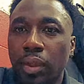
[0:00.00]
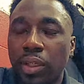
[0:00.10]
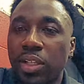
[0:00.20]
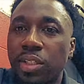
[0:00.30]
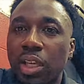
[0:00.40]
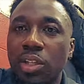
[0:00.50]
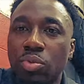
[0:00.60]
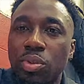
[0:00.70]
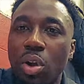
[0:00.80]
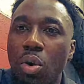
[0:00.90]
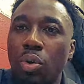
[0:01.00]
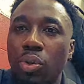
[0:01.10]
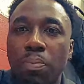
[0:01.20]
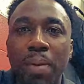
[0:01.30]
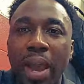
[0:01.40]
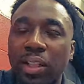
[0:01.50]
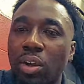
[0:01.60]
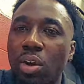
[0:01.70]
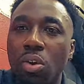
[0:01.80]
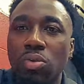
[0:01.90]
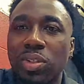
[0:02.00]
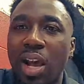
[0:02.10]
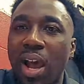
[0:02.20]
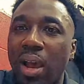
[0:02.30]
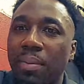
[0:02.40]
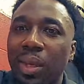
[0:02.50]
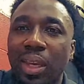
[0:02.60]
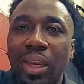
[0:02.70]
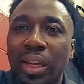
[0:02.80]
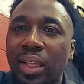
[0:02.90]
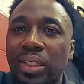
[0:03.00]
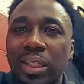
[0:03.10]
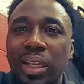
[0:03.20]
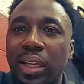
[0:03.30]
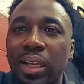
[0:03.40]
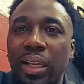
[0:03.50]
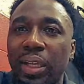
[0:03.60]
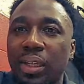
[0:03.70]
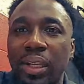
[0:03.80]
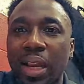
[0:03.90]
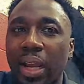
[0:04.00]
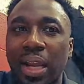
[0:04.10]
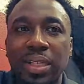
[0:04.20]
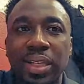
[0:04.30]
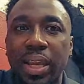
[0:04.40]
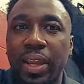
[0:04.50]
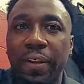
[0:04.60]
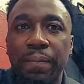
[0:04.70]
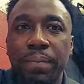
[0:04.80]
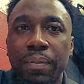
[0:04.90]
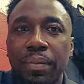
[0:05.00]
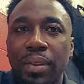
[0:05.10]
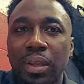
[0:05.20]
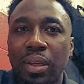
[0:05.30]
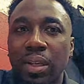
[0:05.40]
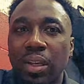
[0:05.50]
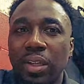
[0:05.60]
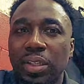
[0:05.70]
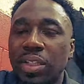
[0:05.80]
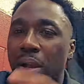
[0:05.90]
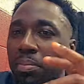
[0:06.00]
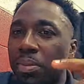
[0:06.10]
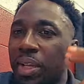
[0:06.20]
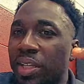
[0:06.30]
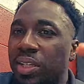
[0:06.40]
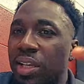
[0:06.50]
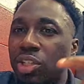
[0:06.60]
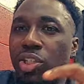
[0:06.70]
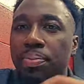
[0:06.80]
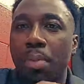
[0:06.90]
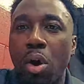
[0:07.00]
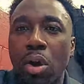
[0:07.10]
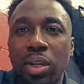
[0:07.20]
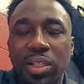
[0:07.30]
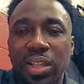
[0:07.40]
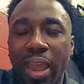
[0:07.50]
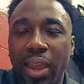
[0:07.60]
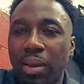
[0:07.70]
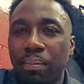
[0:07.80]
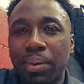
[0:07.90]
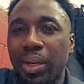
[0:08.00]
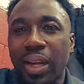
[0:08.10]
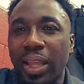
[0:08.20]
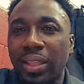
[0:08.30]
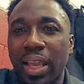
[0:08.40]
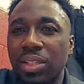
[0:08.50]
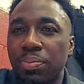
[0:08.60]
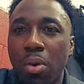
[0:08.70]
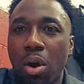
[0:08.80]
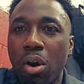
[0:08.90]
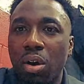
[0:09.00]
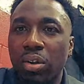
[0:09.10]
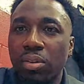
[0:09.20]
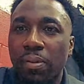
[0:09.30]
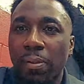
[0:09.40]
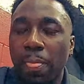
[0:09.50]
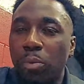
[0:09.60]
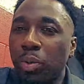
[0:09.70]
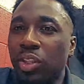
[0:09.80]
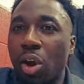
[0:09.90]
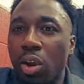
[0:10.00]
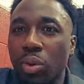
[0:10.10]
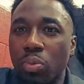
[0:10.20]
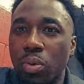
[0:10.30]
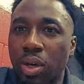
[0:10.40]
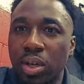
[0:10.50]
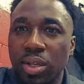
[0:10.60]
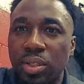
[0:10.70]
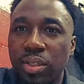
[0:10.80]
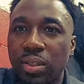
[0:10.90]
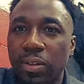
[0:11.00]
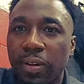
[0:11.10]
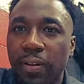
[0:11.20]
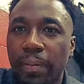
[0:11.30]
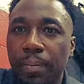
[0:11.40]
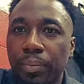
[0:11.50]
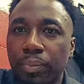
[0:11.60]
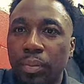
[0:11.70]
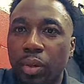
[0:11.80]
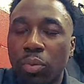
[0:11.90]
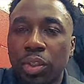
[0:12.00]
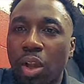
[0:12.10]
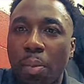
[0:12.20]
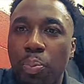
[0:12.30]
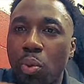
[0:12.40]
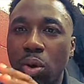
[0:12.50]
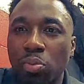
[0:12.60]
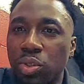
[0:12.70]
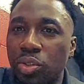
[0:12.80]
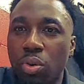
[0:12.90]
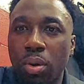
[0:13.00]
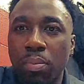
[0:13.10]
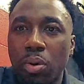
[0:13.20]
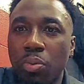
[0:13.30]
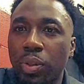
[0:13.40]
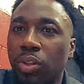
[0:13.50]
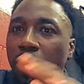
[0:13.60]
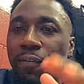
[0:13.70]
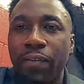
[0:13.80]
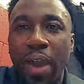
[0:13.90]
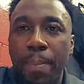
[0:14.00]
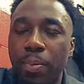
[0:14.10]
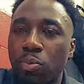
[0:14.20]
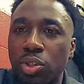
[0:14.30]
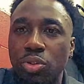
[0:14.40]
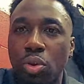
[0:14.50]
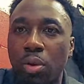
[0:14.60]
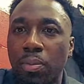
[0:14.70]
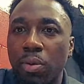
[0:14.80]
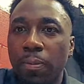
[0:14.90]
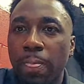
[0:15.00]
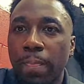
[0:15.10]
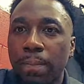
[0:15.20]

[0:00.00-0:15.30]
These things was holding you back the whole time. And it's and, and, and like I said, something as small as that, but it ain't that small. We thought it was. We thought porn was normal. We thought fapping was normal.